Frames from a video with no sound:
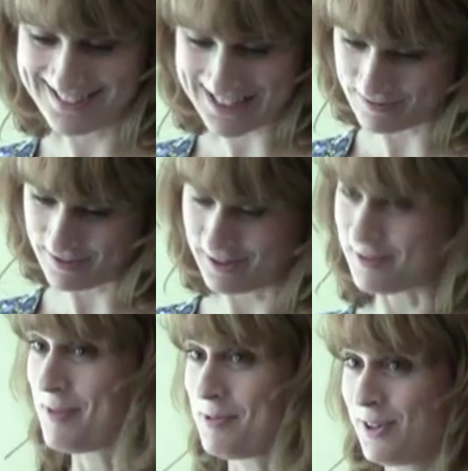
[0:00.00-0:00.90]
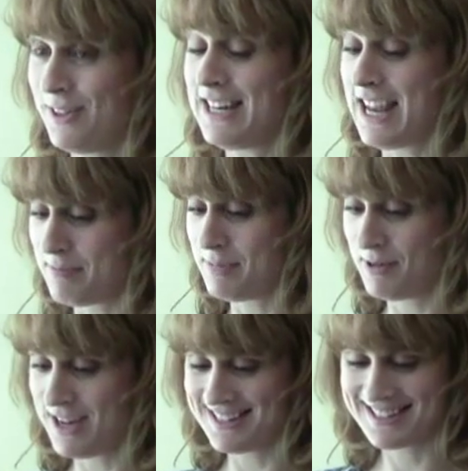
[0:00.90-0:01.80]
differing from the world in happy
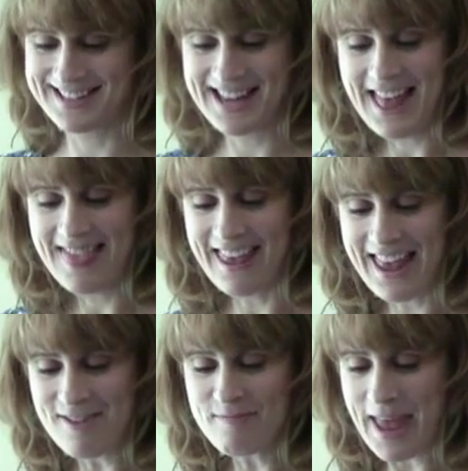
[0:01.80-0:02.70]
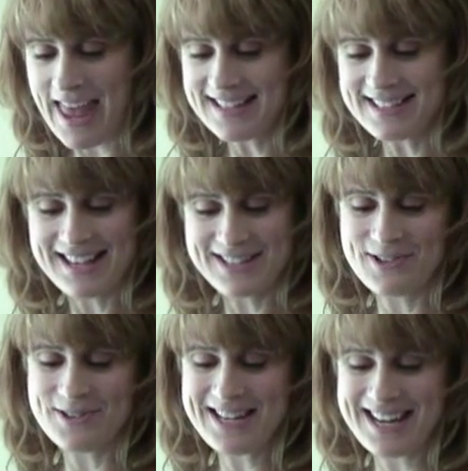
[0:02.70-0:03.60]
ways. They have bangs like
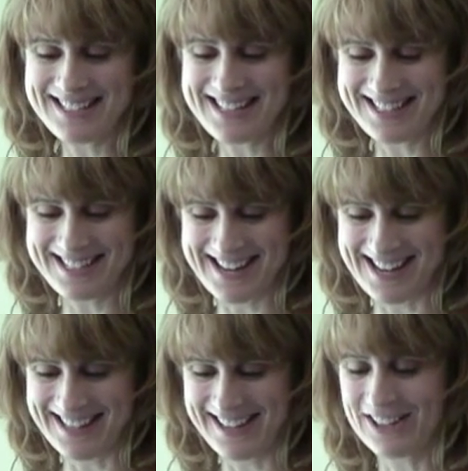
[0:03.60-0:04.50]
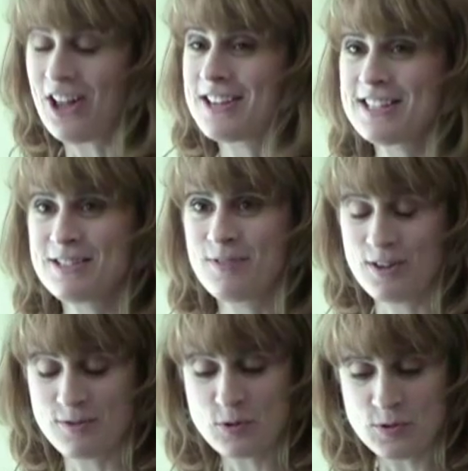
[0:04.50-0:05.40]
Zooey Deschanel and closets full
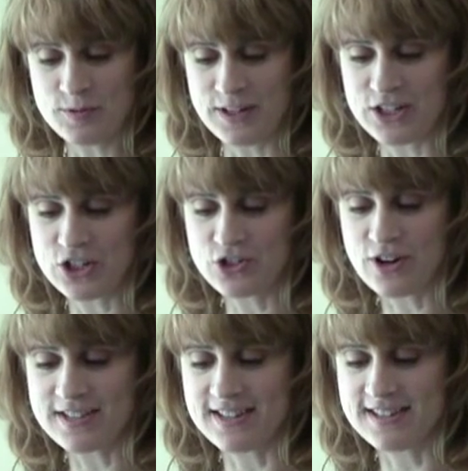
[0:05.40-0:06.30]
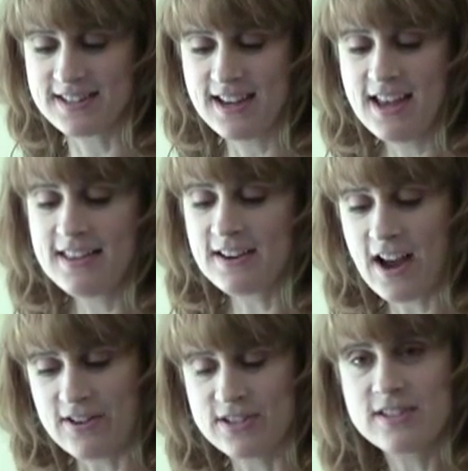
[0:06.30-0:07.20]
of cool vintage dresses. Their
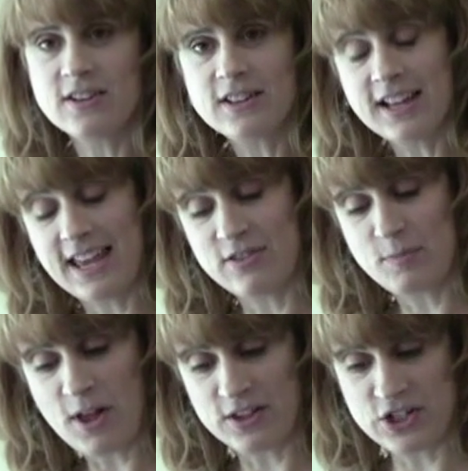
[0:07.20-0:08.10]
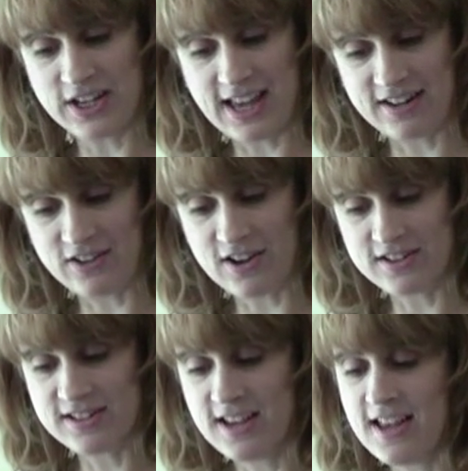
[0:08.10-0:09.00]
houses look like anthropology
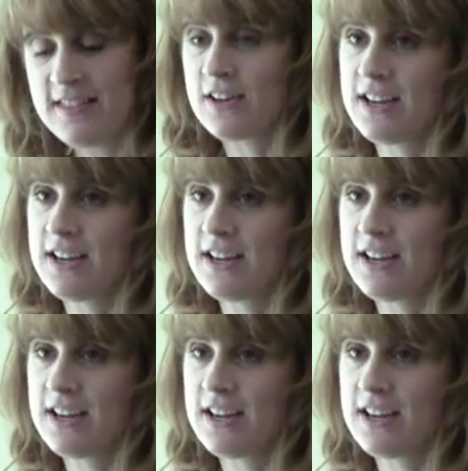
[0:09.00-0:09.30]
catalogs. Their